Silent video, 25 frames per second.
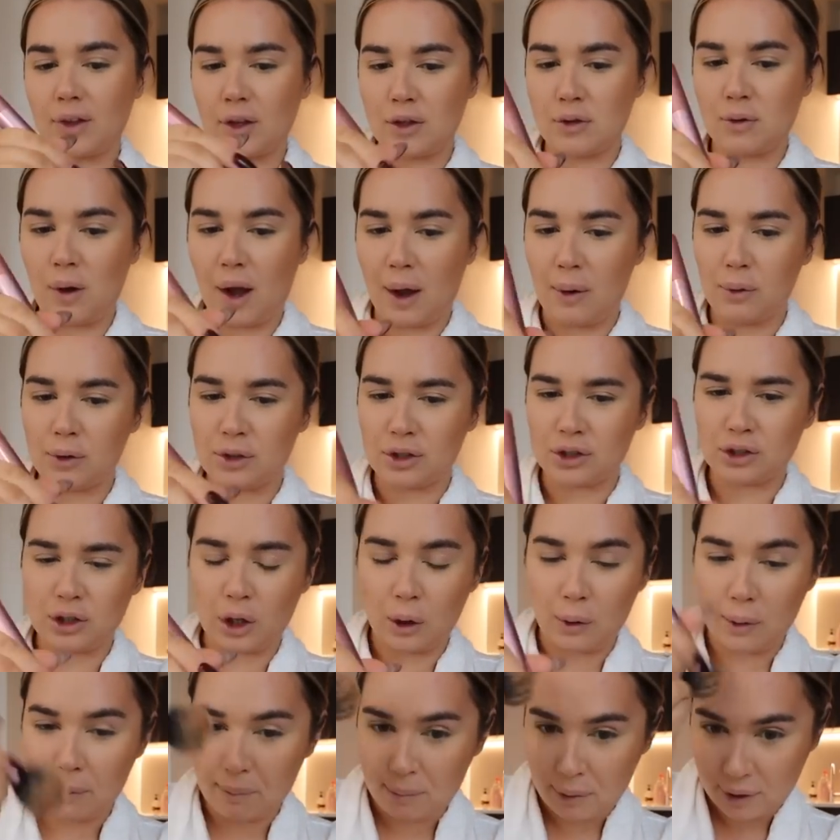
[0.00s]
so I will just
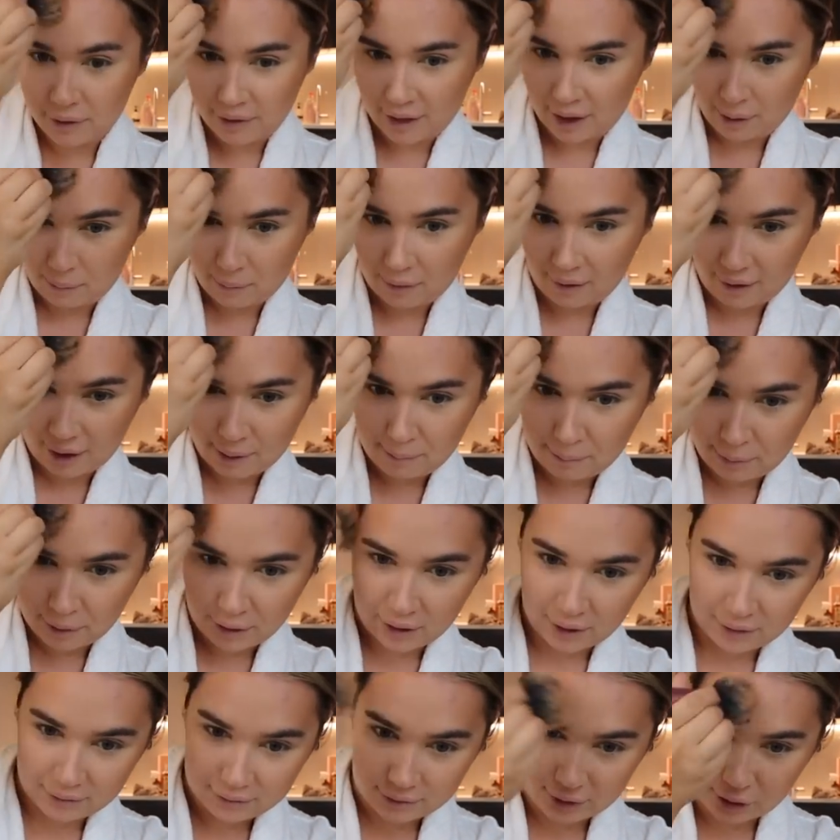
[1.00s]
go and put that where I
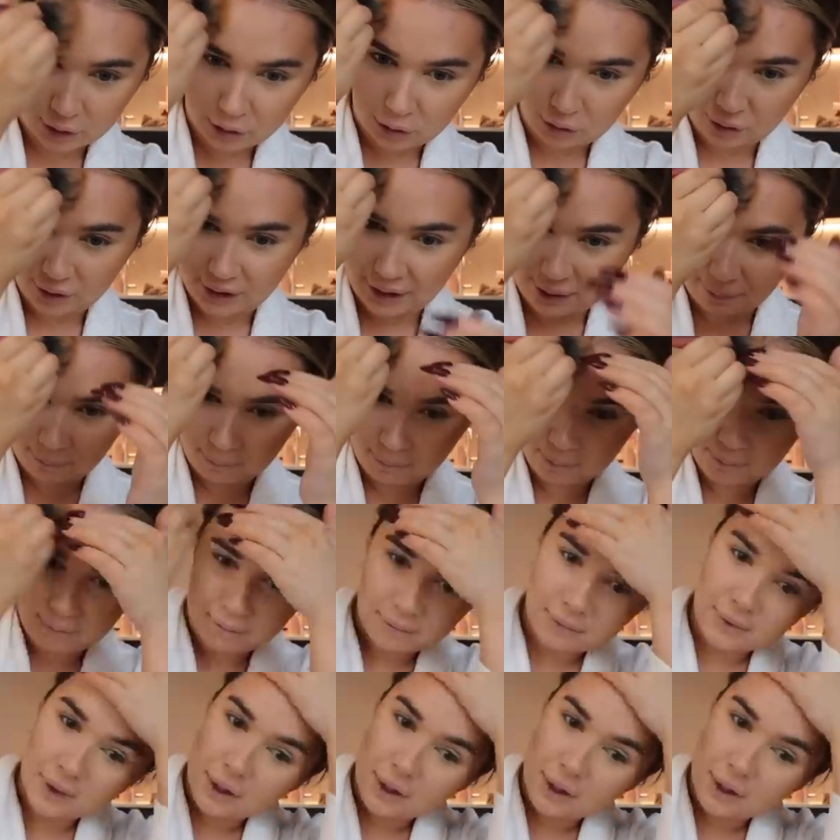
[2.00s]
put the cream